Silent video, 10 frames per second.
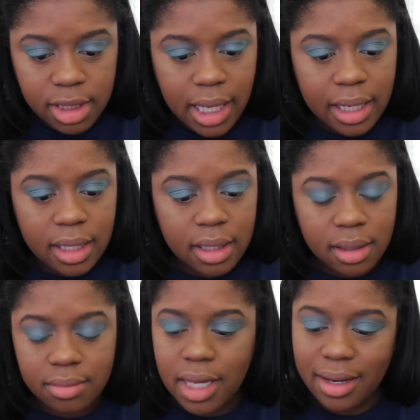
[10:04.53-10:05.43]
like
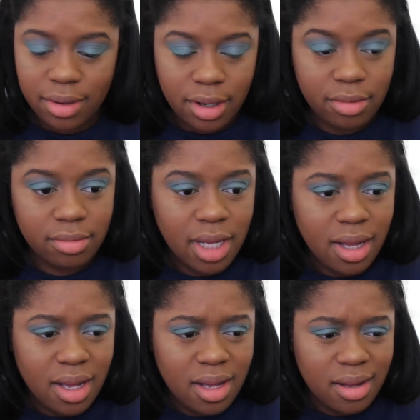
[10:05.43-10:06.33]
a, I don't know,
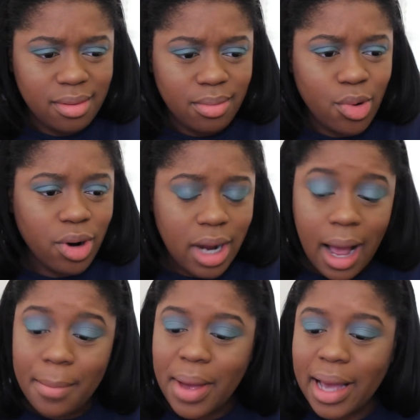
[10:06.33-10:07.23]
more
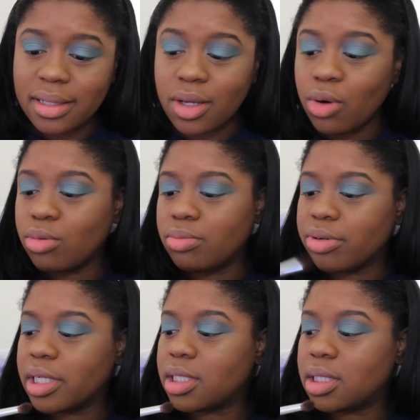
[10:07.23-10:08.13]
compact dome
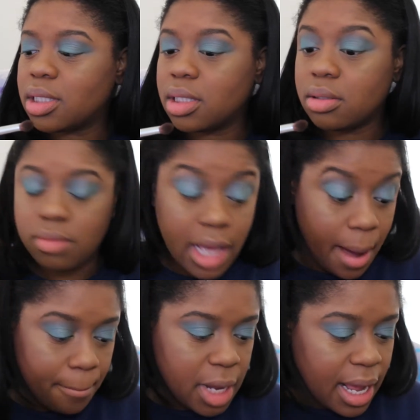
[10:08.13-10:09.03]
brush.
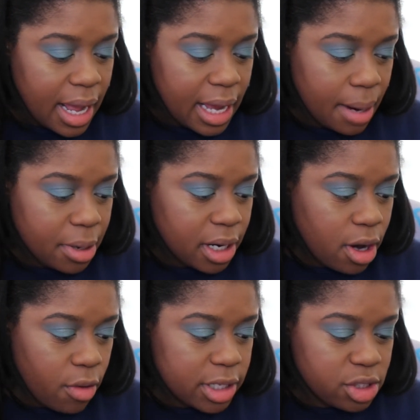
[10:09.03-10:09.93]
Yeah, and I'm gonna
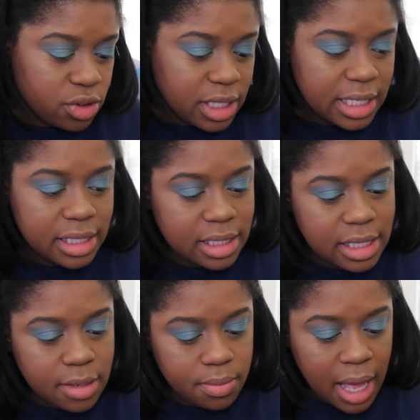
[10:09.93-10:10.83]
go into this
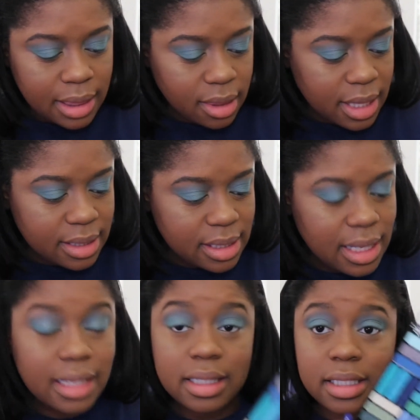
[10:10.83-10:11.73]
deep, this is
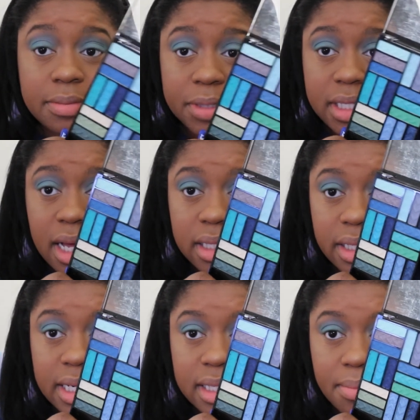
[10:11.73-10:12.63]
like the deepest
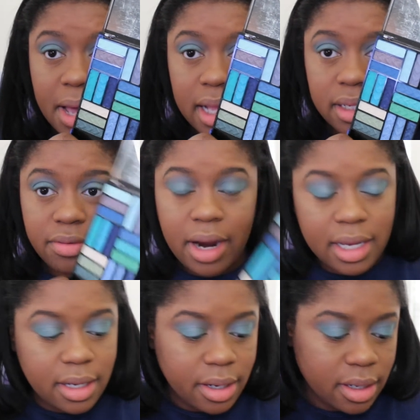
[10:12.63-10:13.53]
color in the palette right
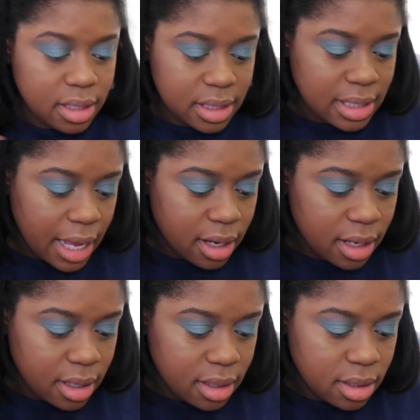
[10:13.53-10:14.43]
here. It's like
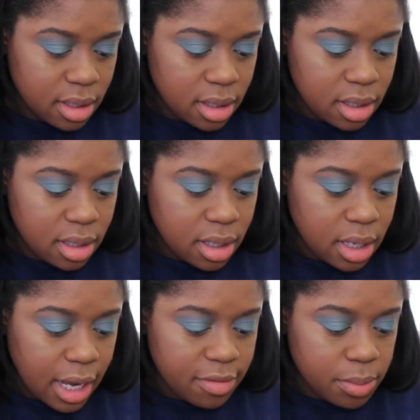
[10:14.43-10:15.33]
a
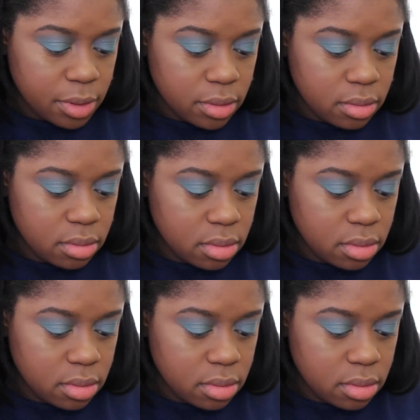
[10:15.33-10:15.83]
navy blue,